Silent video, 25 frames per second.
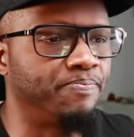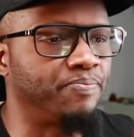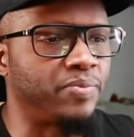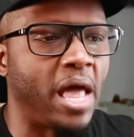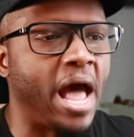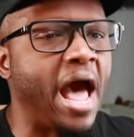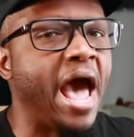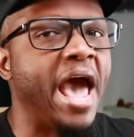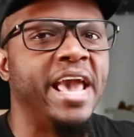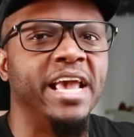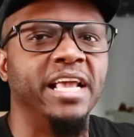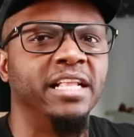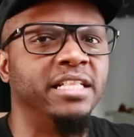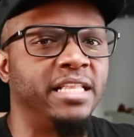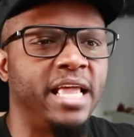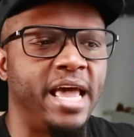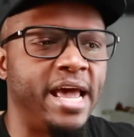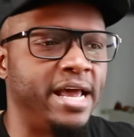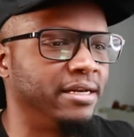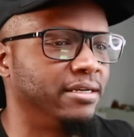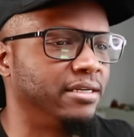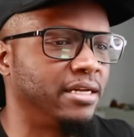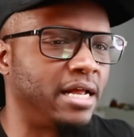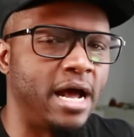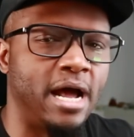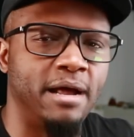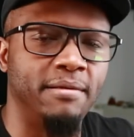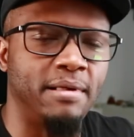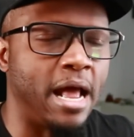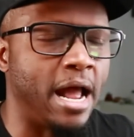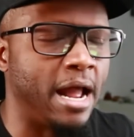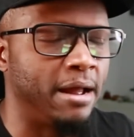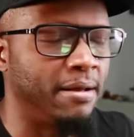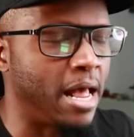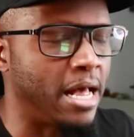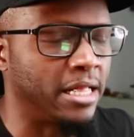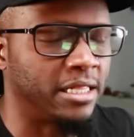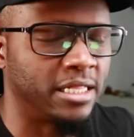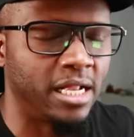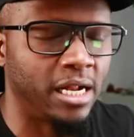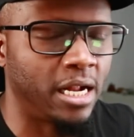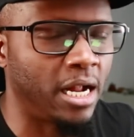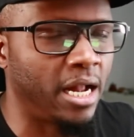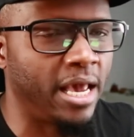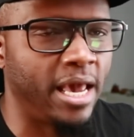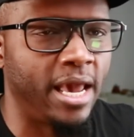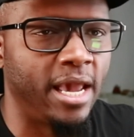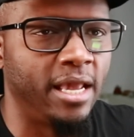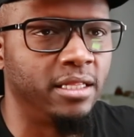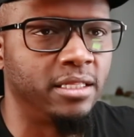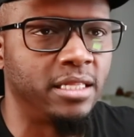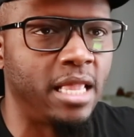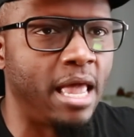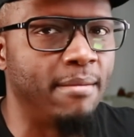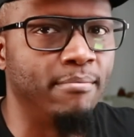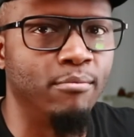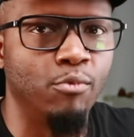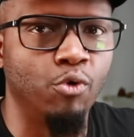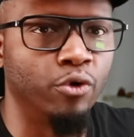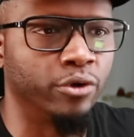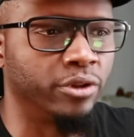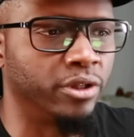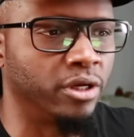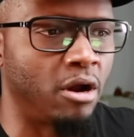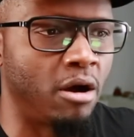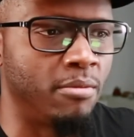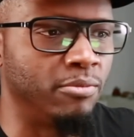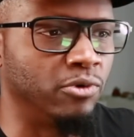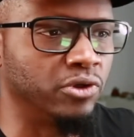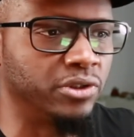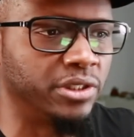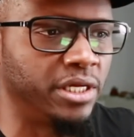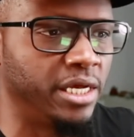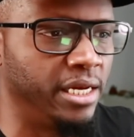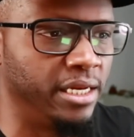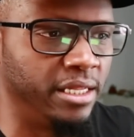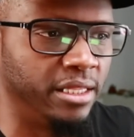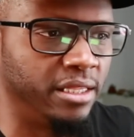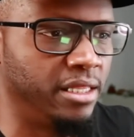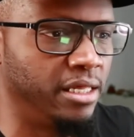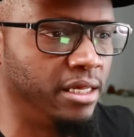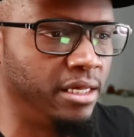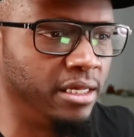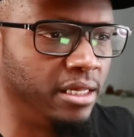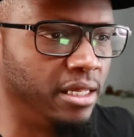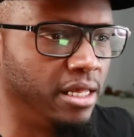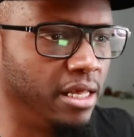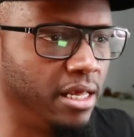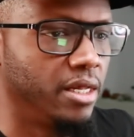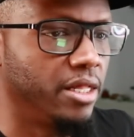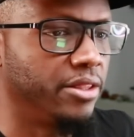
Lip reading: I hate that. I think I hate that more than almost anything.